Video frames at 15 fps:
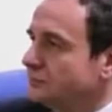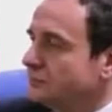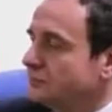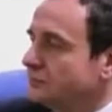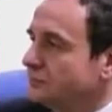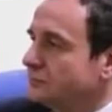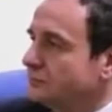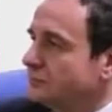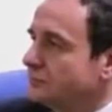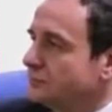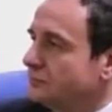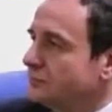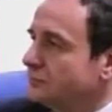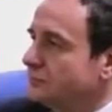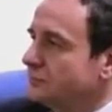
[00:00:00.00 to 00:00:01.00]

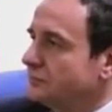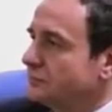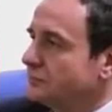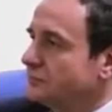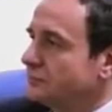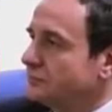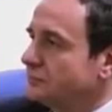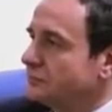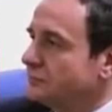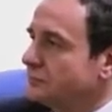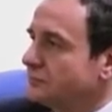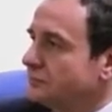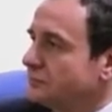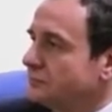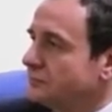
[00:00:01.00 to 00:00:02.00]

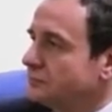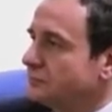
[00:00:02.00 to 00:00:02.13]
The person shown says nothing.